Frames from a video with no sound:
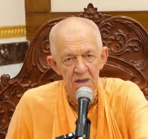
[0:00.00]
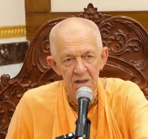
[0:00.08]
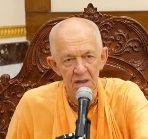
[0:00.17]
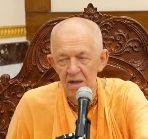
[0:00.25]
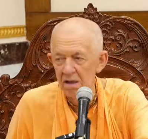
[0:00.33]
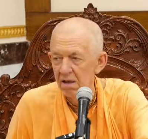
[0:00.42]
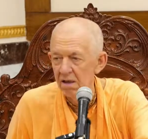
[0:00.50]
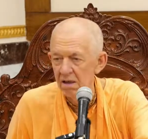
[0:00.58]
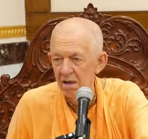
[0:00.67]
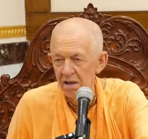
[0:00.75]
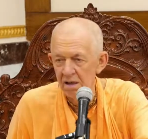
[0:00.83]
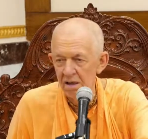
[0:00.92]

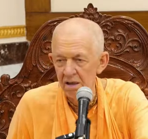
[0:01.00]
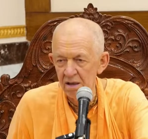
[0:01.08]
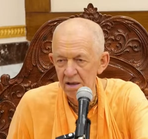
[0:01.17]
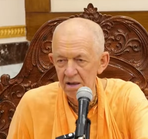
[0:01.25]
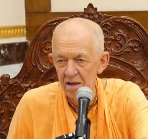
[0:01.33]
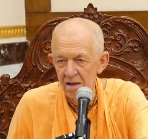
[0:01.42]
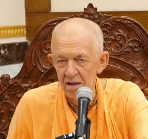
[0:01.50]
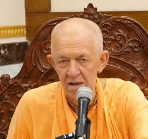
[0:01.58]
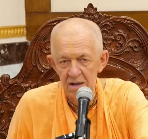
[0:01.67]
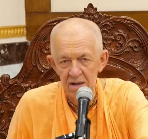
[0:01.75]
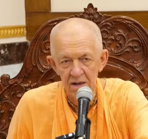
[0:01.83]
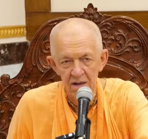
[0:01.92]

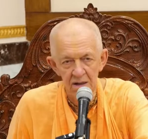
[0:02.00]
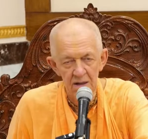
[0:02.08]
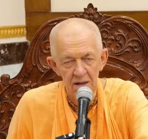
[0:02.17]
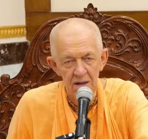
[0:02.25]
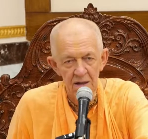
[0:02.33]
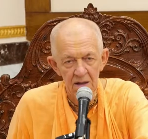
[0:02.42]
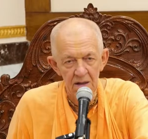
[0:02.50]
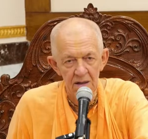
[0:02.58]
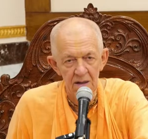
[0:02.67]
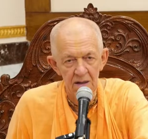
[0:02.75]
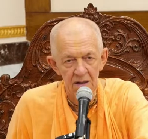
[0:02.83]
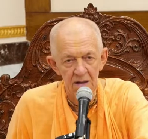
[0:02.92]

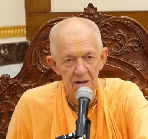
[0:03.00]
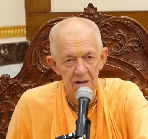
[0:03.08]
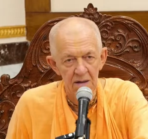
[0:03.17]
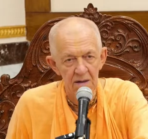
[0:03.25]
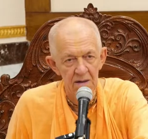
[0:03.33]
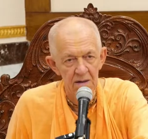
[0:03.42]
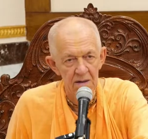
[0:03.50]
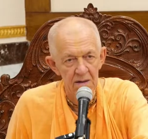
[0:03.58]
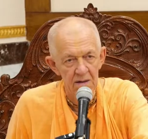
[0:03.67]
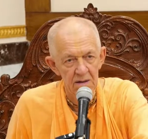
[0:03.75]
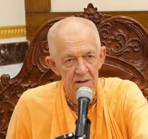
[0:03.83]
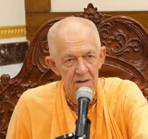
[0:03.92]

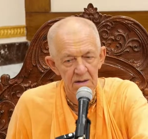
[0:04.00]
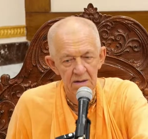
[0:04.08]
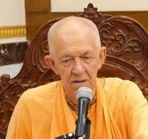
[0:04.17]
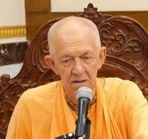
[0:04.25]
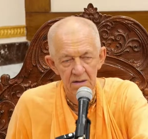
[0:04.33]
No one is speaking in this clip.